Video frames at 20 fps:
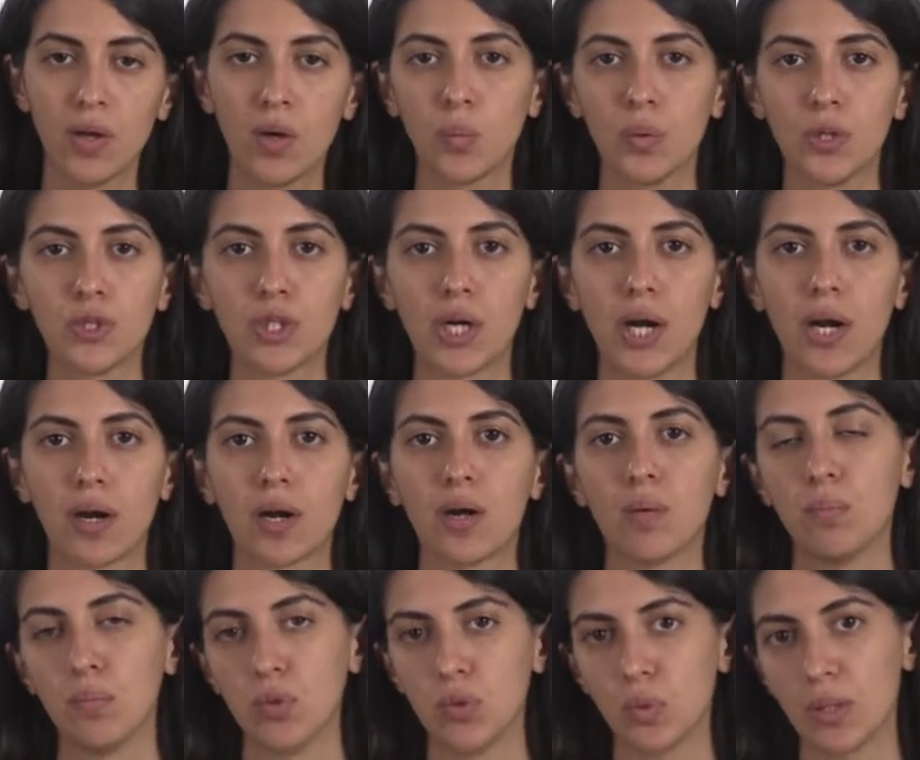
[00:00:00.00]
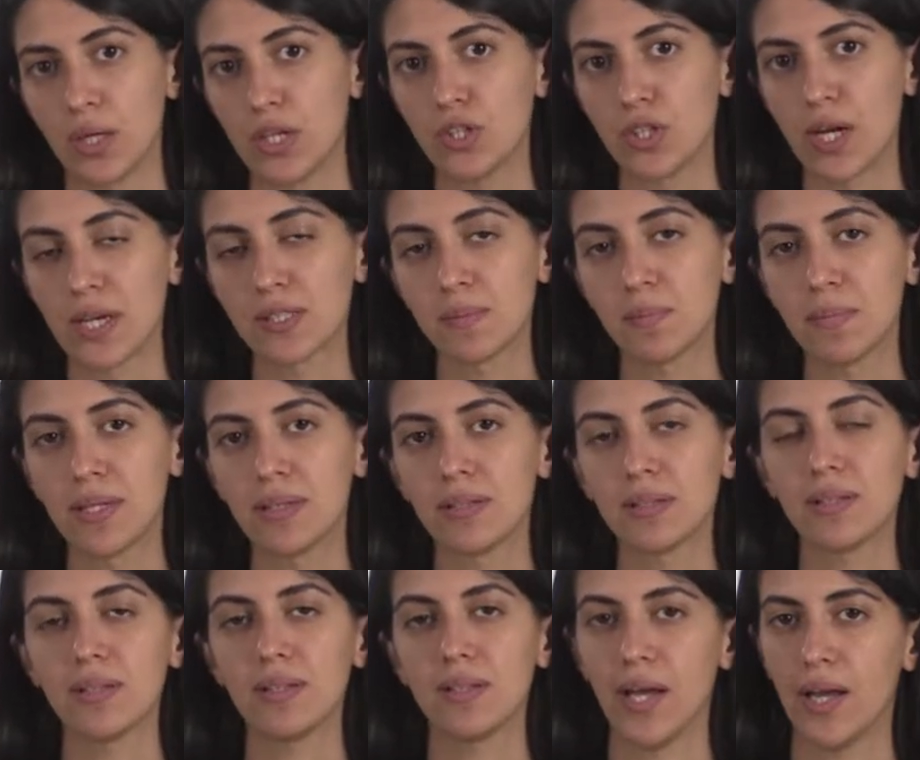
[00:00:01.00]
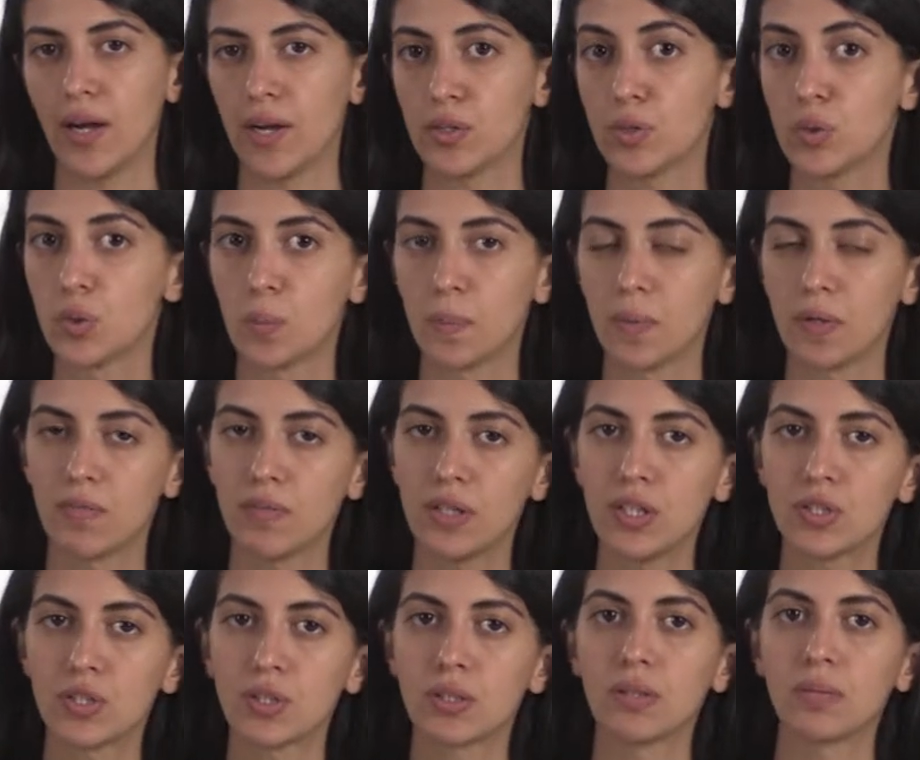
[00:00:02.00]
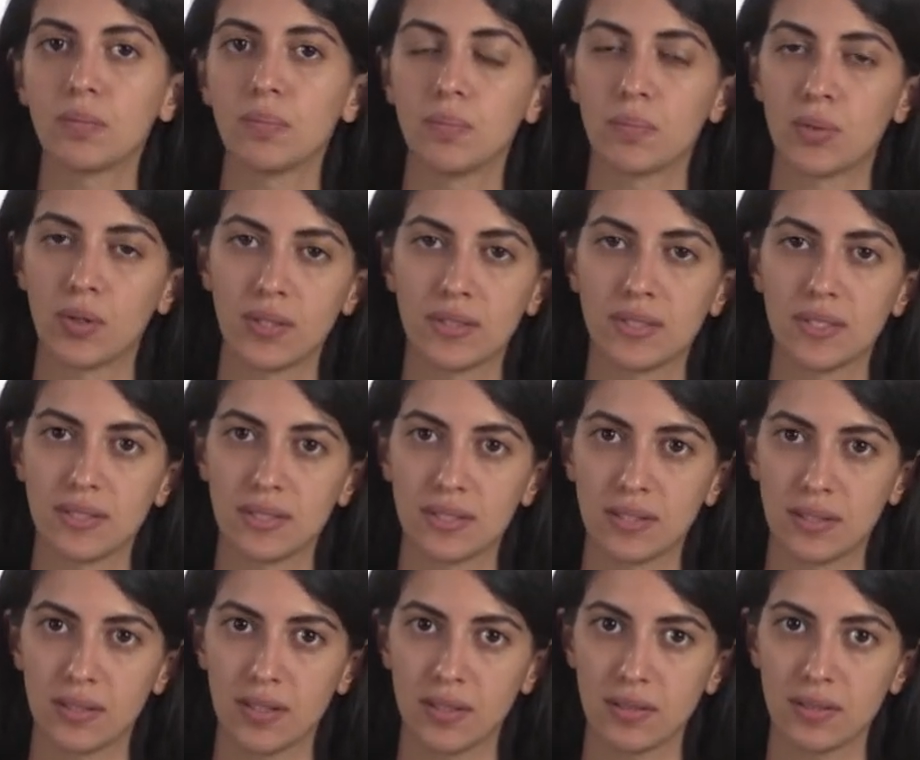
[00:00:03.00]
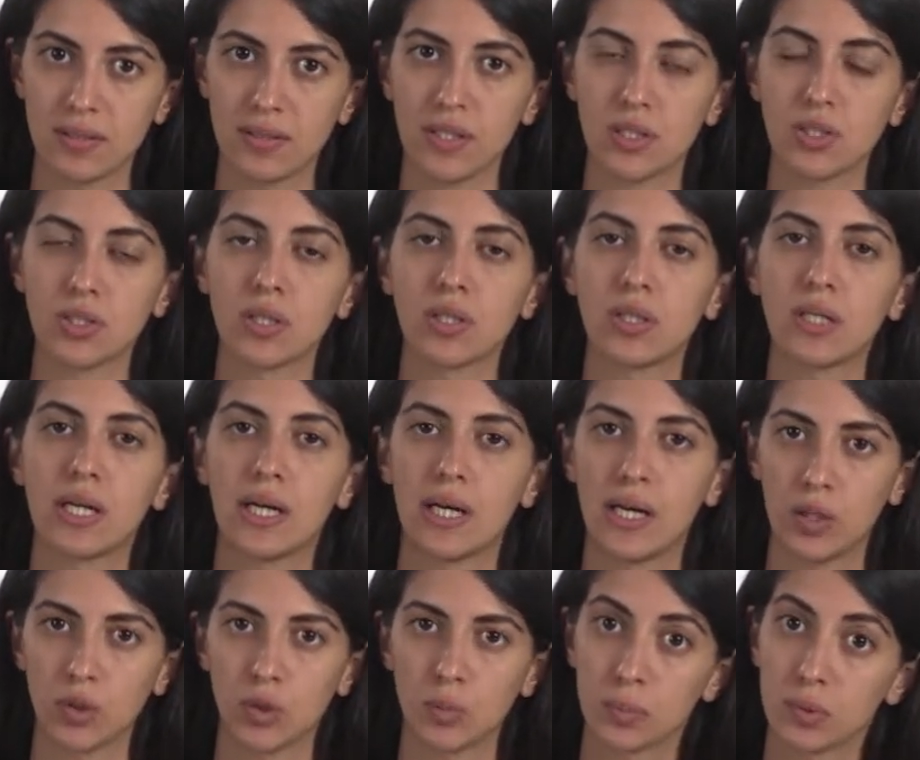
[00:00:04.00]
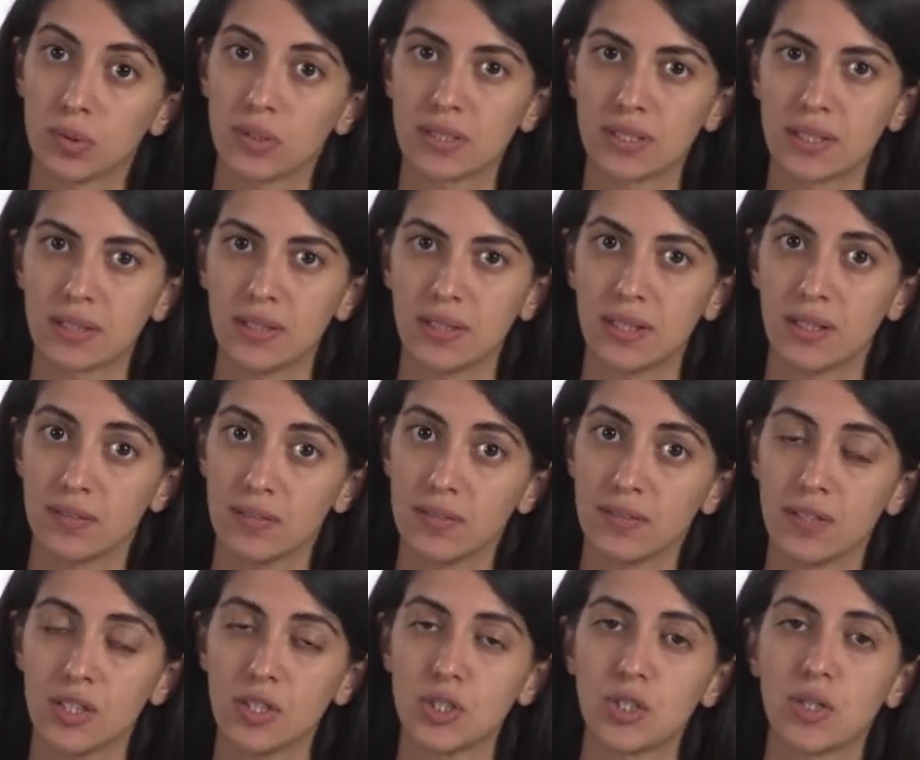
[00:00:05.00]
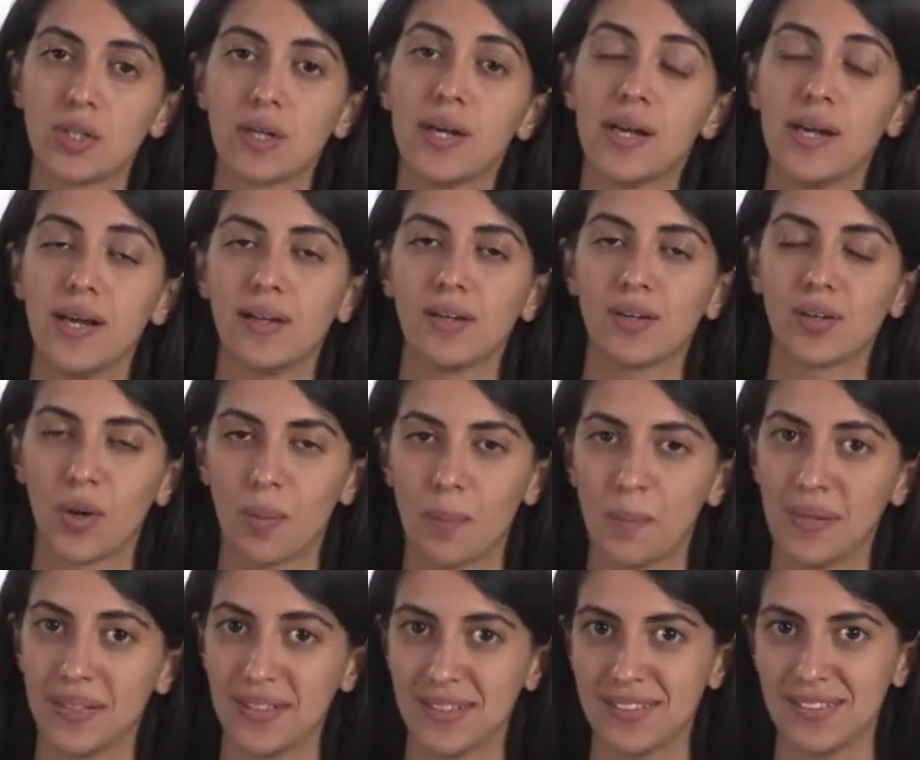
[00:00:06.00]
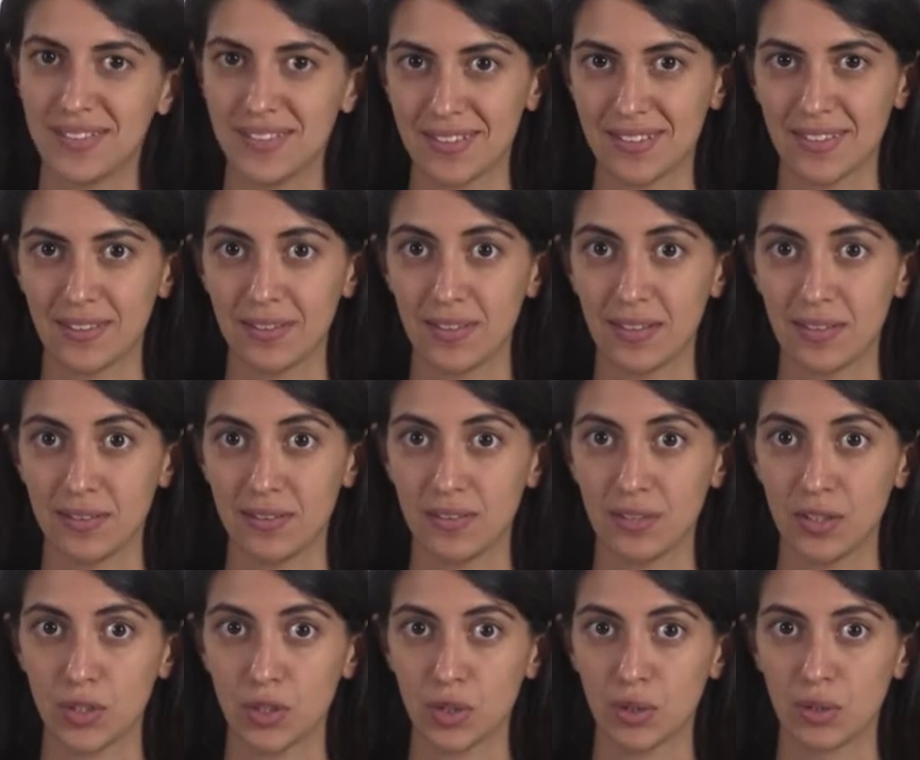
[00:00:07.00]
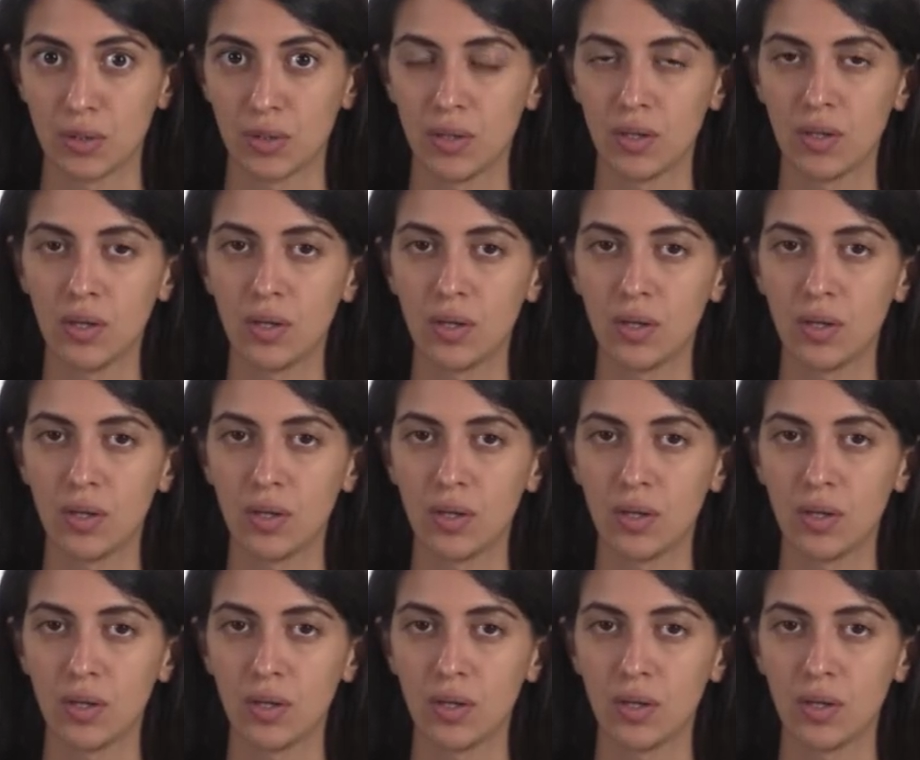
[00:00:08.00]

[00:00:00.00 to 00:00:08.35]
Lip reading: which are mutual adjustment, direct supervision, process standardization, output standardization, and competency standardization.